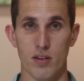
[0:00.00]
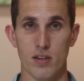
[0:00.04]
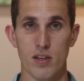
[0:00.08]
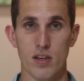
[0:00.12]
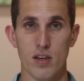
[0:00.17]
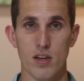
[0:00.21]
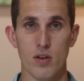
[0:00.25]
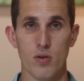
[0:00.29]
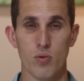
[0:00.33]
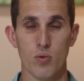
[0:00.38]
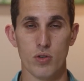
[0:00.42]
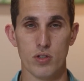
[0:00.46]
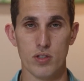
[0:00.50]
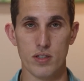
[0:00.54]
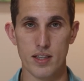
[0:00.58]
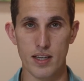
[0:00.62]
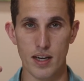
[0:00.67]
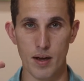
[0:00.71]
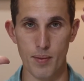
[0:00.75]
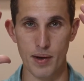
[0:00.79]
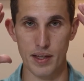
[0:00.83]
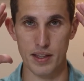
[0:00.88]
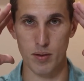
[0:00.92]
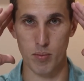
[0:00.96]
I want you to
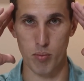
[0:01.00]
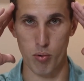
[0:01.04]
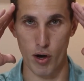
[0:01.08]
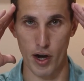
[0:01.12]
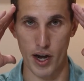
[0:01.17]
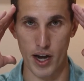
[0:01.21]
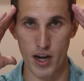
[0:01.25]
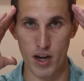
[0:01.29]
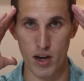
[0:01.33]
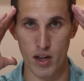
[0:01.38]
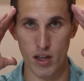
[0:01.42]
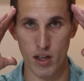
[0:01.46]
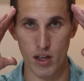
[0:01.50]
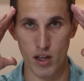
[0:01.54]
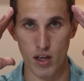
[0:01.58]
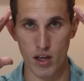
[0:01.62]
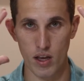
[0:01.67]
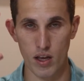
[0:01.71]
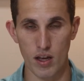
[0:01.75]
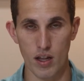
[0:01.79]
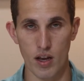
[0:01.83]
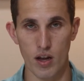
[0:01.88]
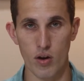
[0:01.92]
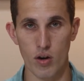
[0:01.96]
think about the brain
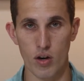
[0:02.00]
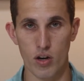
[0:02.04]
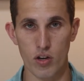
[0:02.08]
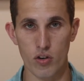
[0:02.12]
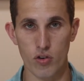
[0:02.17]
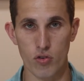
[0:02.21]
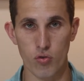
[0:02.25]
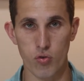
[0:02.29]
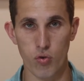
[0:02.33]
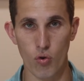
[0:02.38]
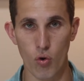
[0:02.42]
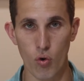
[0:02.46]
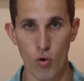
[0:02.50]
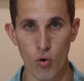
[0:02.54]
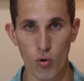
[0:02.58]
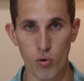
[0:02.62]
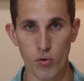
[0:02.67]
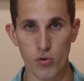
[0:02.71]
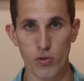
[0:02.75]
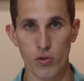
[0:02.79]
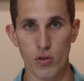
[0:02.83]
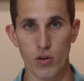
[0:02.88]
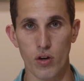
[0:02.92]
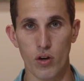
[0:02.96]
and how it
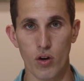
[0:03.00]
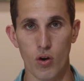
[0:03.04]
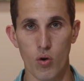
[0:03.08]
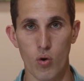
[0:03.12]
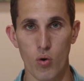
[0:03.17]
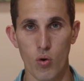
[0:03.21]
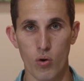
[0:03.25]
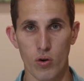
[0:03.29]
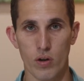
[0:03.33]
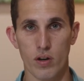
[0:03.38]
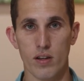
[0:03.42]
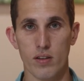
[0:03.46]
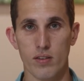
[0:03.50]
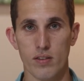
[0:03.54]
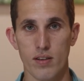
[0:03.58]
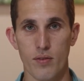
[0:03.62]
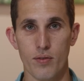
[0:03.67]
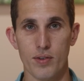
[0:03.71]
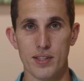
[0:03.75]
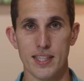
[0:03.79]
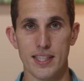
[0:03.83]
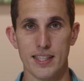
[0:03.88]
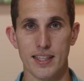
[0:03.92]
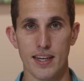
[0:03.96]
controls and coordinates
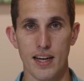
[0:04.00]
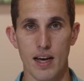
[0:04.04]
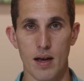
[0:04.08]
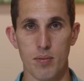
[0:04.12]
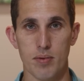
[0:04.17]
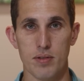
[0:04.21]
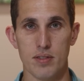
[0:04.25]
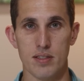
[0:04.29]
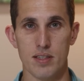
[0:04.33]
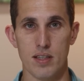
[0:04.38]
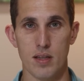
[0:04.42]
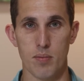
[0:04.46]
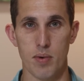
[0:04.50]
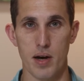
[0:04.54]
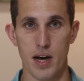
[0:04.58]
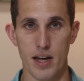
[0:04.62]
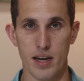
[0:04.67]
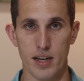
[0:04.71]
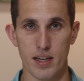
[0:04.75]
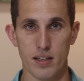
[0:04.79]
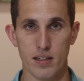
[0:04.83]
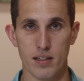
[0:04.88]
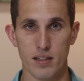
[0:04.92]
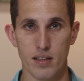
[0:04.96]
everything that happens in the
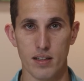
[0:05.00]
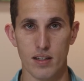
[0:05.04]
body.